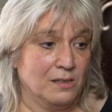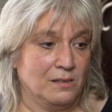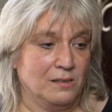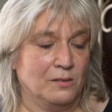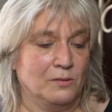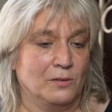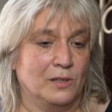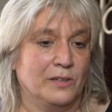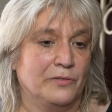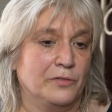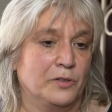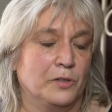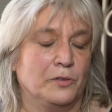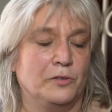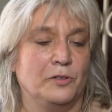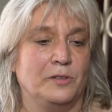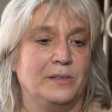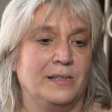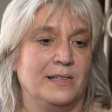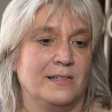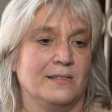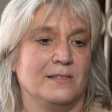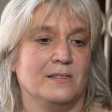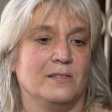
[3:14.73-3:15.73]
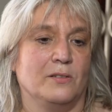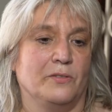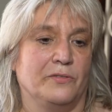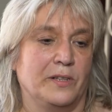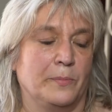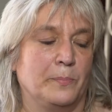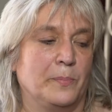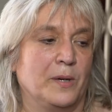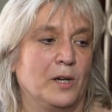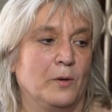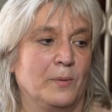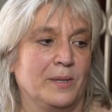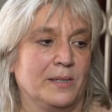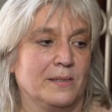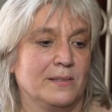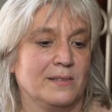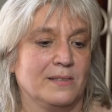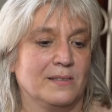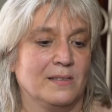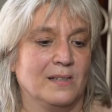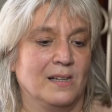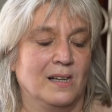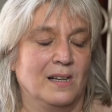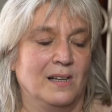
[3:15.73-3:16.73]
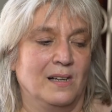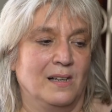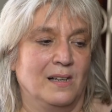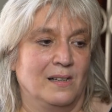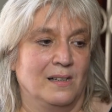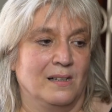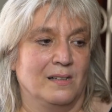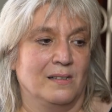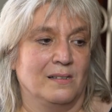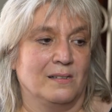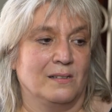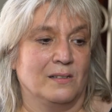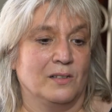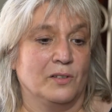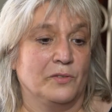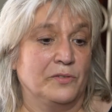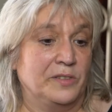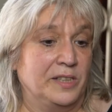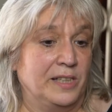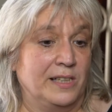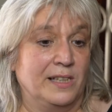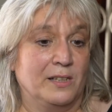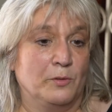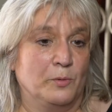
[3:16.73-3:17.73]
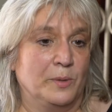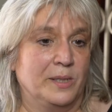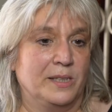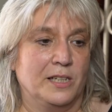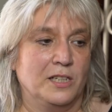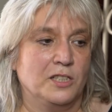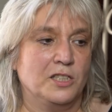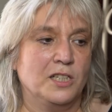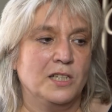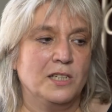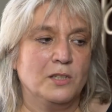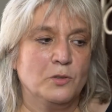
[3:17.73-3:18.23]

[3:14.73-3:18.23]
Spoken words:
after the death of their parents, of the heritage.